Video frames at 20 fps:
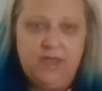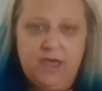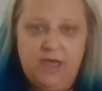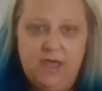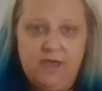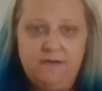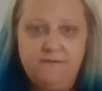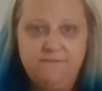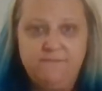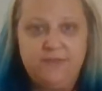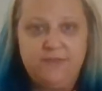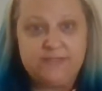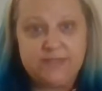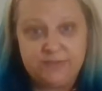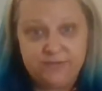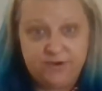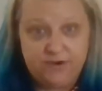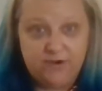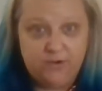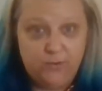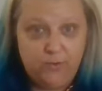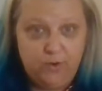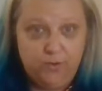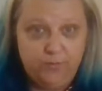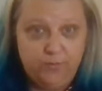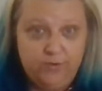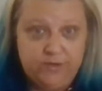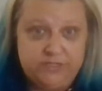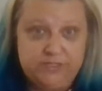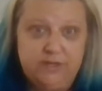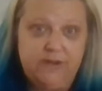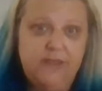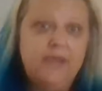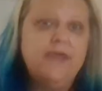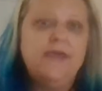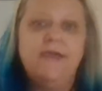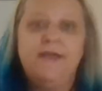of this other corporation.